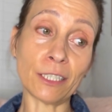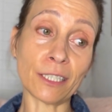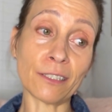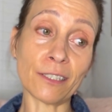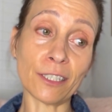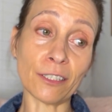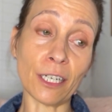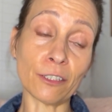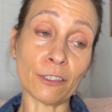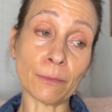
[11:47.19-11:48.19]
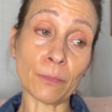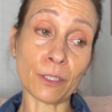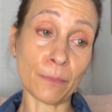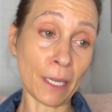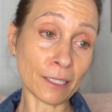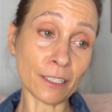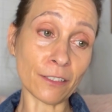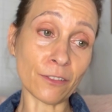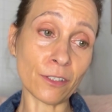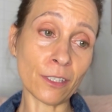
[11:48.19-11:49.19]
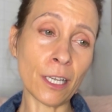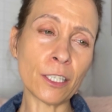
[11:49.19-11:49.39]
to consider other perspectives,